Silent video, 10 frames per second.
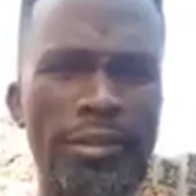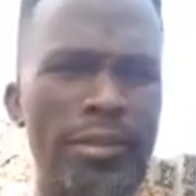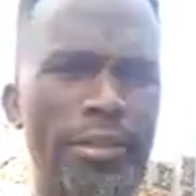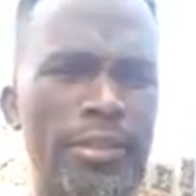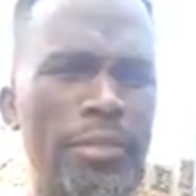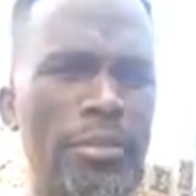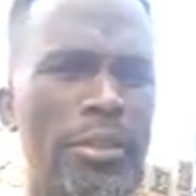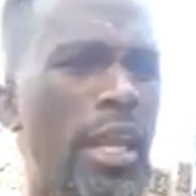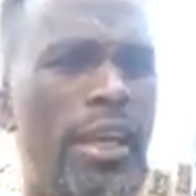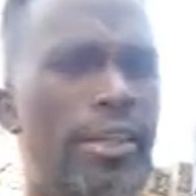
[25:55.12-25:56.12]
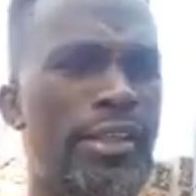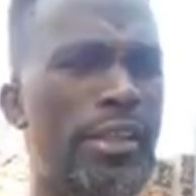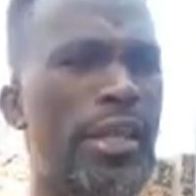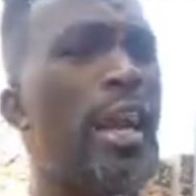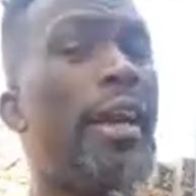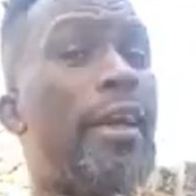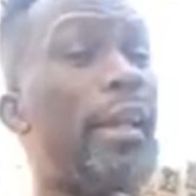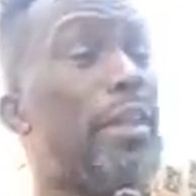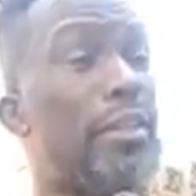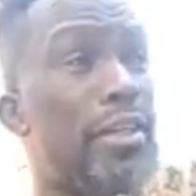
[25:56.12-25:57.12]
some salad dressing,
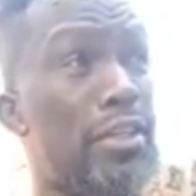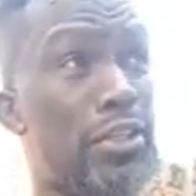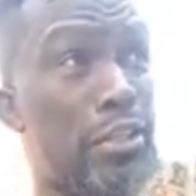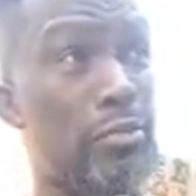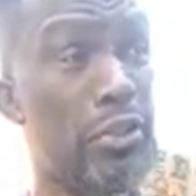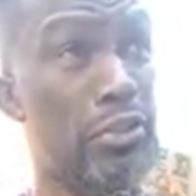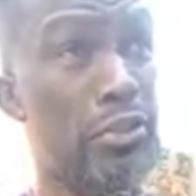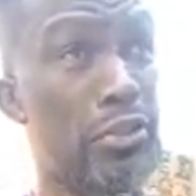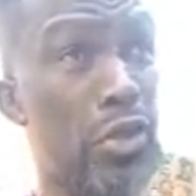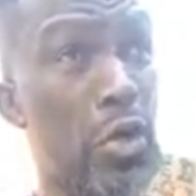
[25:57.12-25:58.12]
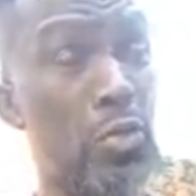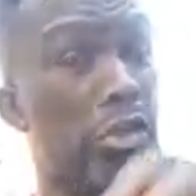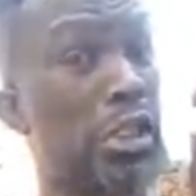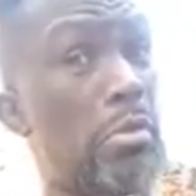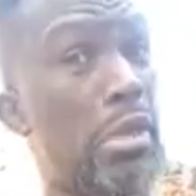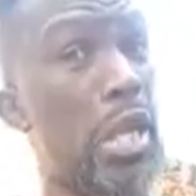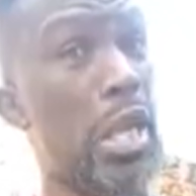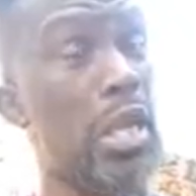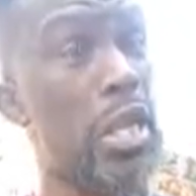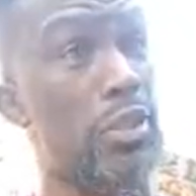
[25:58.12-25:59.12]
Greek dressing, please, with some
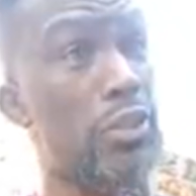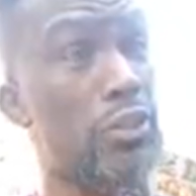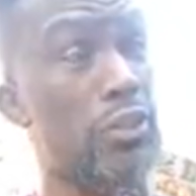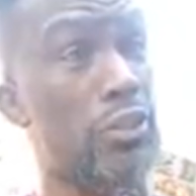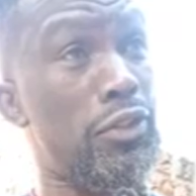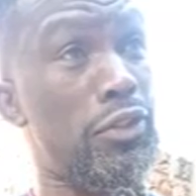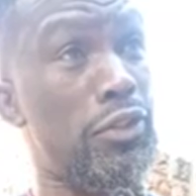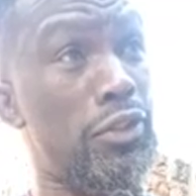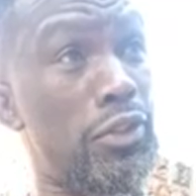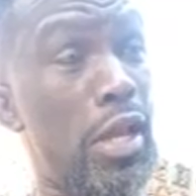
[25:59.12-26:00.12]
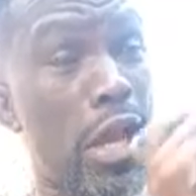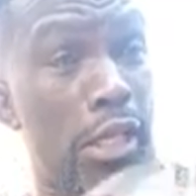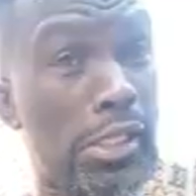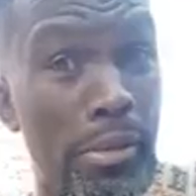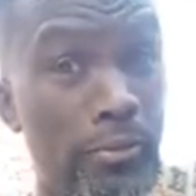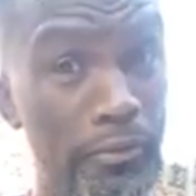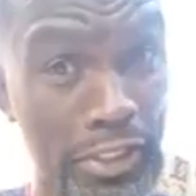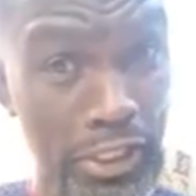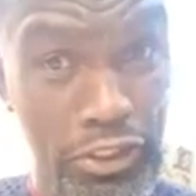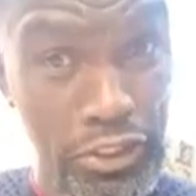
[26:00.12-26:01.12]
gherkins and some
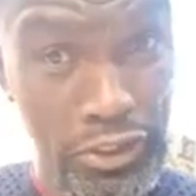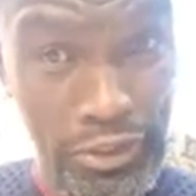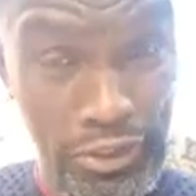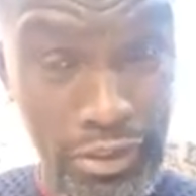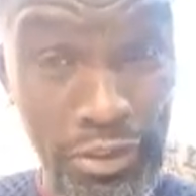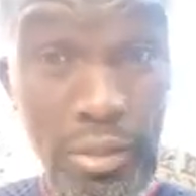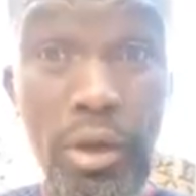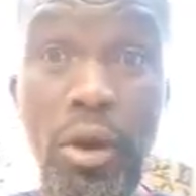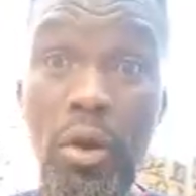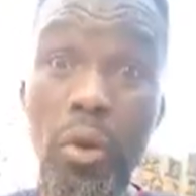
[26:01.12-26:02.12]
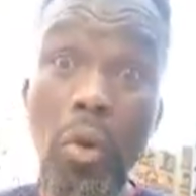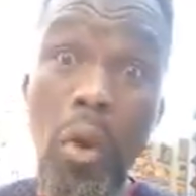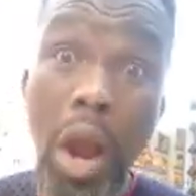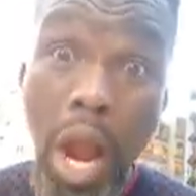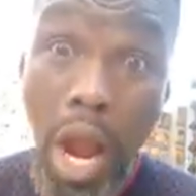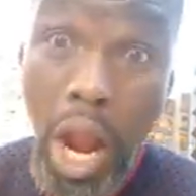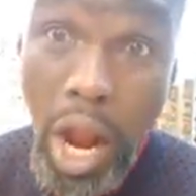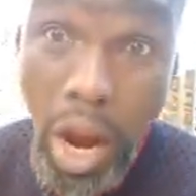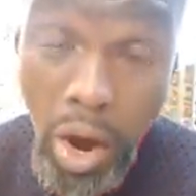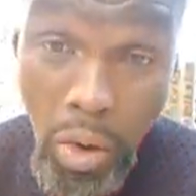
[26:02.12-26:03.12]
feta cheese.
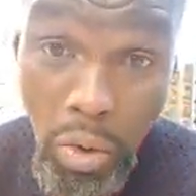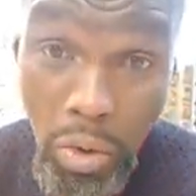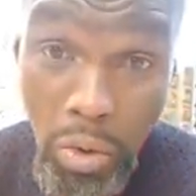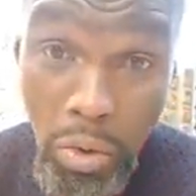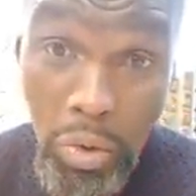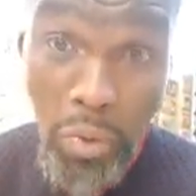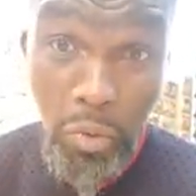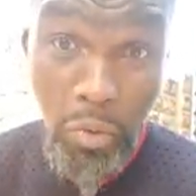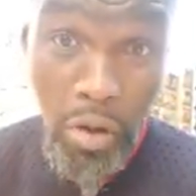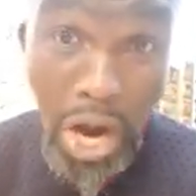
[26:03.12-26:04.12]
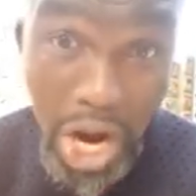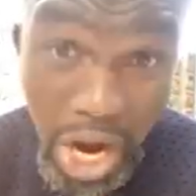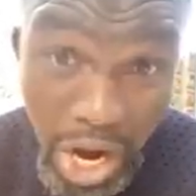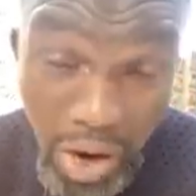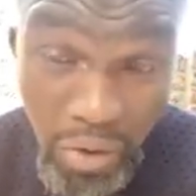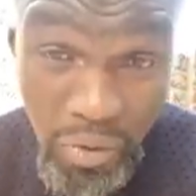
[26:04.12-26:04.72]
Wow, wow,